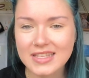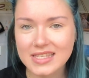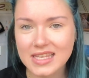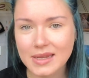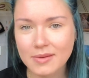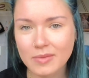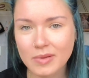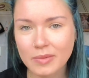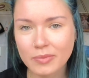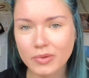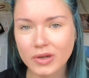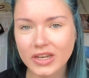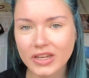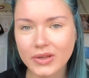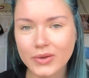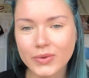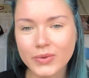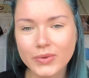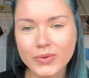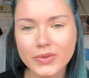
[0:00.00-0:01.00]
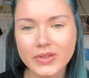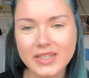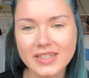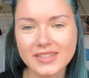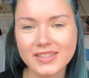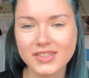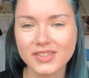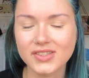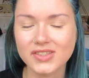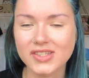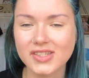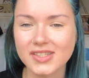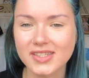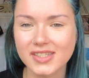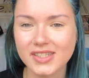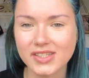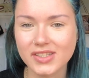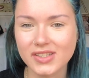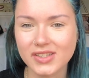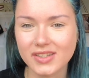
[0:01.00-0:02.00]
be pretty cool. This is
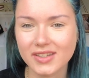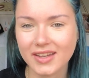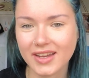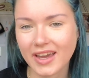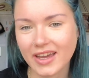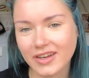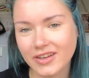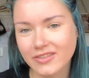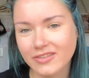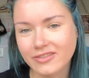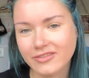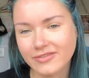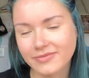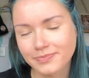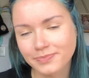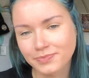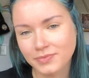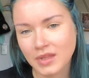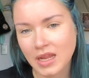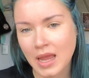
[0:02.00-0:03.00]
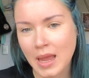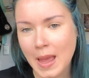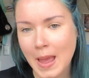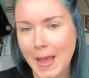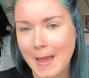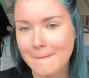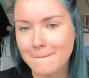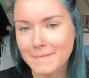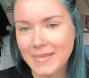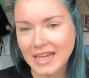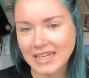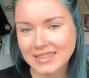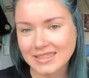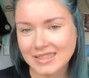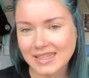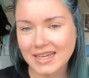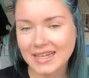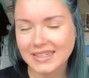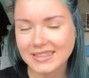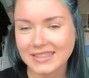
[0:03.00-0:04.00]
just in kind of a
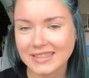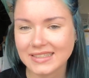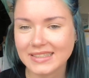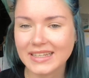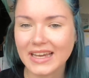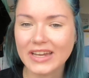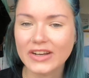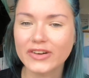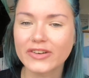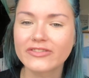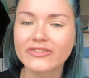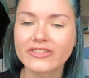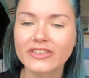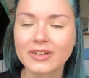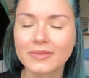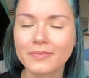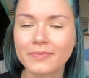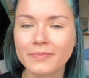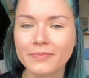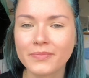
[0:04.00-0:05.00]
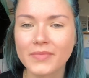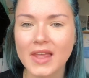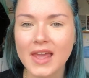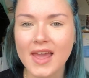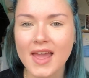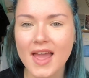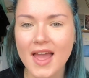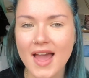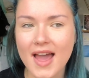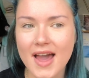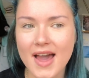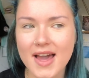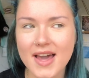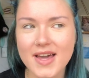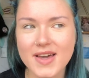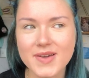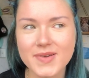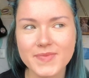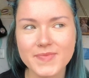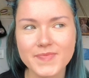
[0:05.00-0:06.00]
baseline to start off from.
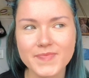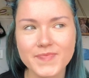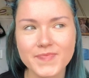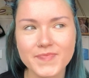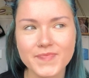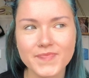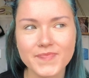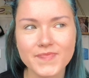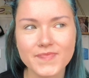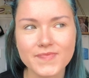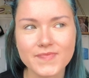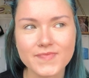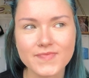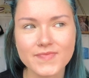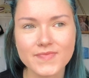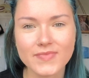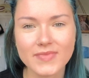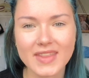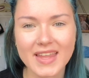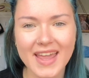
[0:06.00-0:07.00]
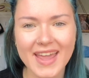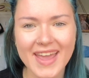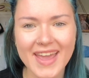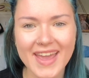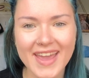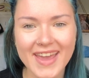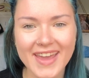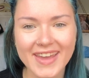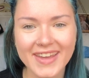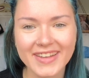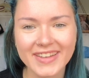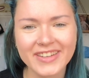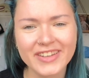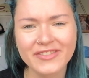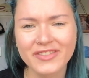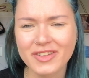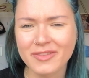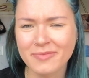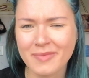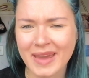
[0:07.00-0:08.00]
And
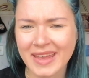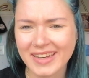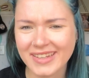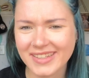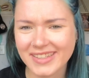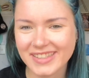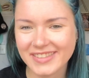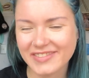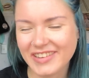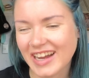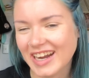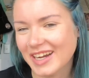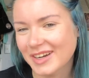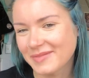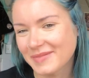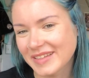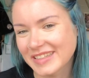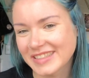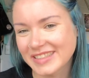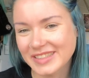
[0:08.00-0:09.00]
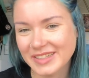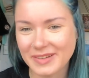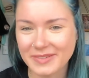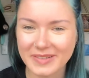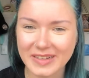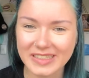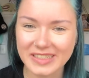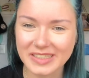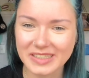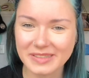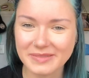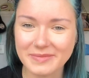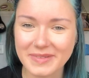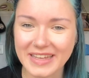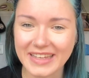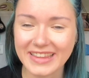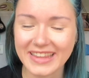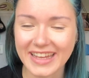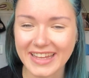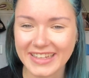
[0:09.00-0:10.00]
if you've made it this far, it means so much to
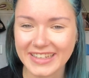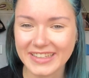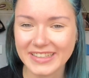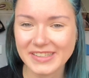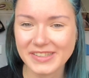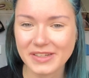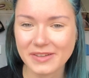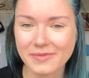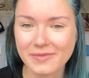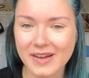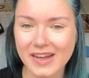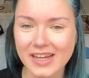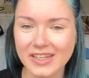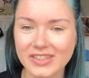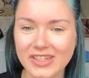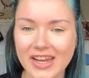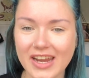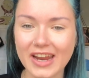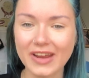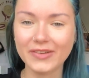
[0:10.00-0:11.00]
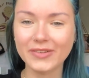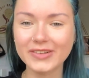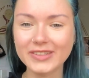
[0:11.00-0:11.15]
me. Thank you so much. And I